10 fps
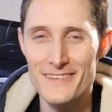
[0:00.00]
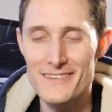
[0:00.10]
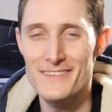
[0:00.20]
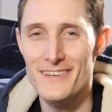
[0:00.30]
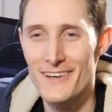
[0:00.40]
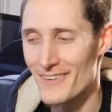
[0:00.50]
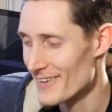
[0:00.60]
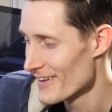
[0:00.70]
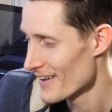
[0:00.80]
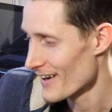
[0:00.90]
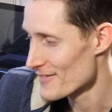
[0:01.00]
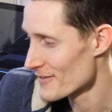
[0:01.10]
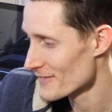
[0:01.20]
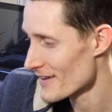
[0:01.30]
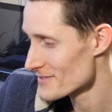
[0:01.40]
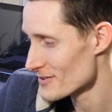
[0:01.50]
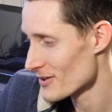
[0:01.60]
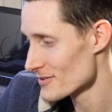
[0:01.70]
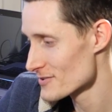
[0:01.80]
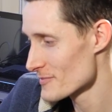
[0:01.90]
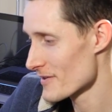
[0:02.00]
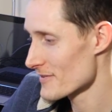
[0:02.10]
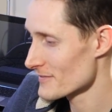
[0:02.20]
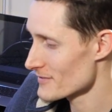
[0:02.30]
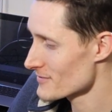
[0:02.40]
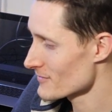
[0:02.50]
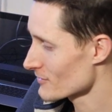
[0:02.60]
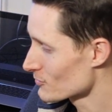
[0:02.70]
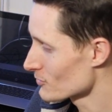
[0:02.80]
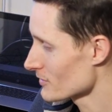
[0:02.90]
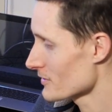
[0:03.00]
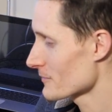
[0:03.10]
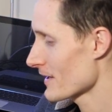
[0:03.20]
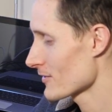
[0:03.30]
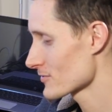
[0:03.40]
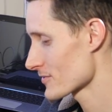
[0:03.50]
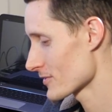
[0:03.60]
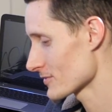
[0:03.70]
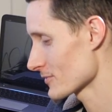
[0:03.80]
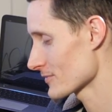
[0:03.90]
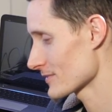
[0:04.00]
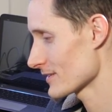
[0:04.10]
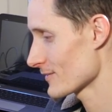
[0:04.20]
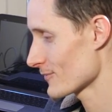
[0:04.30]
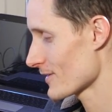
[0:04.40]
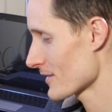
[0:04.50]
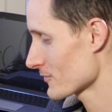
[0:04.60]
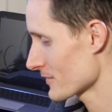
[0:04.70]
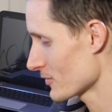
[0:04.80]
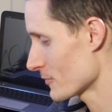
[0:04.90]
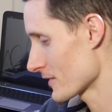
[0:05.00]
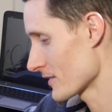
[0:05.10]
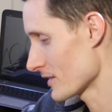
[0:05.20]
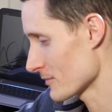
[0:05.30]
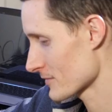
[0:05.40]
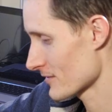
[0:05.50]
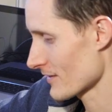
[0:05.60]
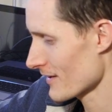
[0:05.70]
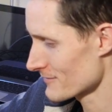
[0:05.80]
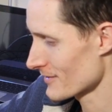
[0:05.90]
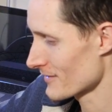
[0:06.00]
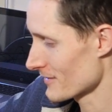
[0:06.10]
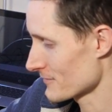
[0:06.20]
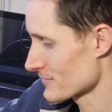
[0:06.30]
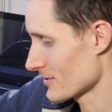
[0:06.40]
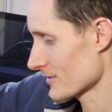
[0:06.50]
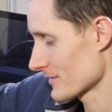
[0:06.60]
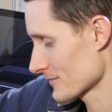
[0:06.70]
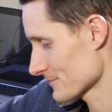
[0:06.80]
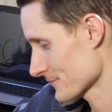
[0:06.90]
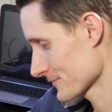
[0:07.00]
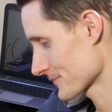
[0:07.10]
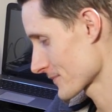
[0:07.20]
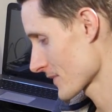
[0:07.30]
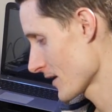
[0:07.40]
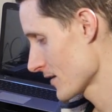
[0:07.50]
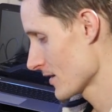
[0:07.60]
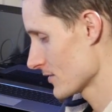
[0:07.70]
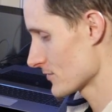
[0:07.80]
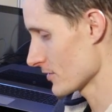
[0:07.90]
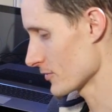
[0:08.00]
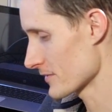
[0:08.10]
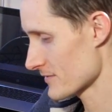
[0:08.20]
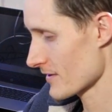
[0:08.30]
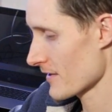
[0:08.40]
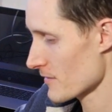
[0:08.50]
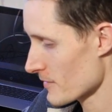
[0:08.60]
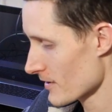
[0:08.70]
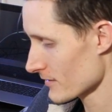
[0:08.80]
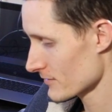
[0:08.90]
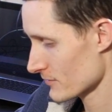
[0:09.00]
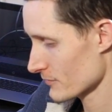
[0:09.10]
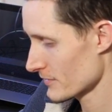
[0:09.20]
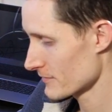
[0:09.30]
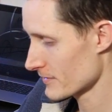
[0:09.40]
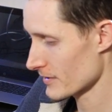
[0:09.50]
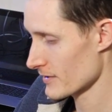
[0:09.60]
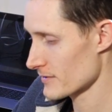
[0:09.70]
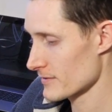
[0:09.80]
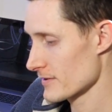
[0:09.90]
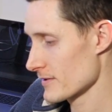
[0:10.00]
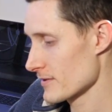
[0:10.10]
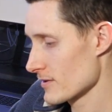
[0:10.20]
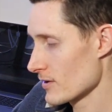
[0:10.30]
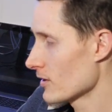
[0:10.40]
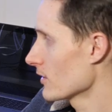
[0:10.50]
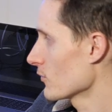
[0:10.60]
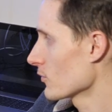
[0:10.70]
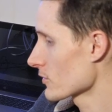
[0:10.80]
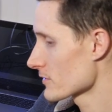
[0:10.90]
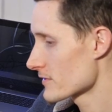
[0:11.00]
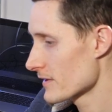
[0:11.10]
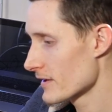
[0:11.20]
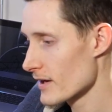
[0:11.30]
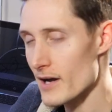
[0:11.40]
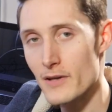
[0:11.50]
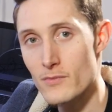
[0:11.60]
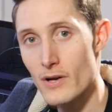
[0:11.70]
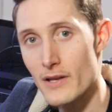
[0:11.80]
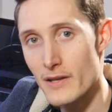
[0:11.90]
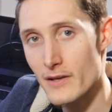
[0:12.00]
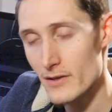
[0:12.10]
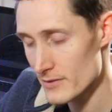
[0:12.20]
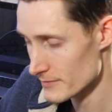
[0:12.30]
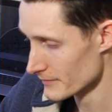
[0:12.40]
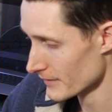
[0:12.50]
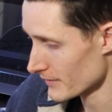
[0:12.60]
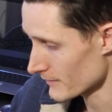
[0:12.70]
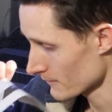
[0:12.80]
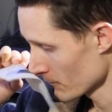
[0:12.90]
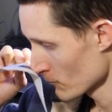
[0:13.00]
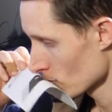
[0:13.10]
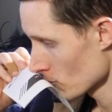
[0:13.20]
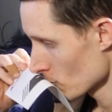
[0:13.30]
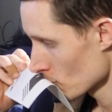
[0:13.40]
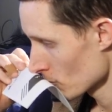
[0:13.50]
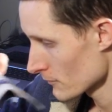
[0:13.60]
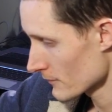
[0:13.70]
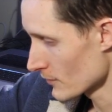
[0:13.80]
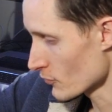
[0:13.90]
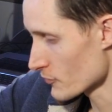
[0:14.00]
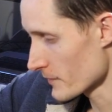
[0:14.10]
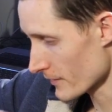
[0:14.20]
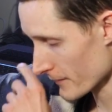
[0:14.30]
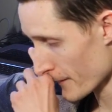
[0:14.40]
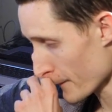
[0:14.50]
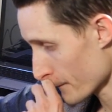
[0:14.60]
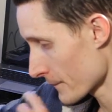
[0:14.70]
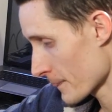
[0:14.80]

So I think that's awesome. I think this is a cool little mouse, so look, why don't we open it up, because I've done enough talking. So inside the box, we've got warranty guide right here, and no smell yet.